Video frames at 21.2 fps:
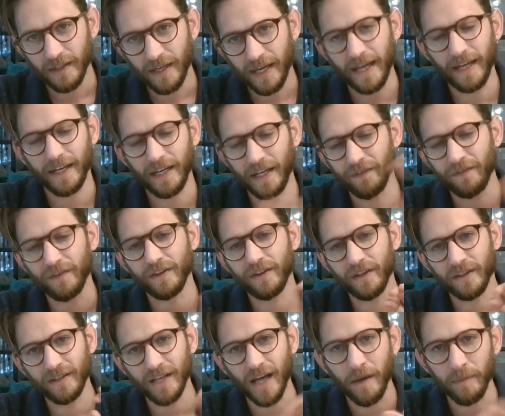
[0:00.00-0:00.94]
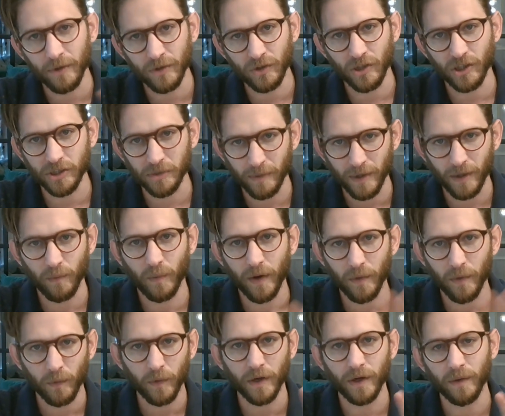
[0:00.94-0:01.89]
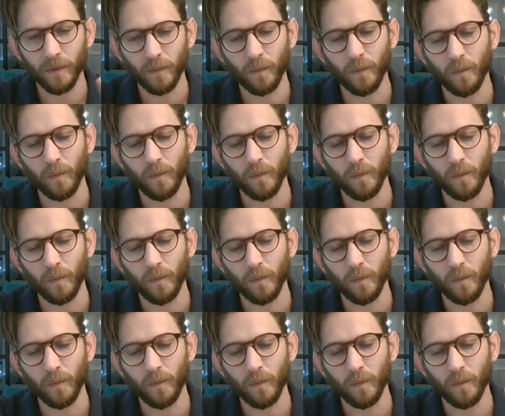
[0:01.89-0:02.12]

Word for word: and even the Talmud talked about when we're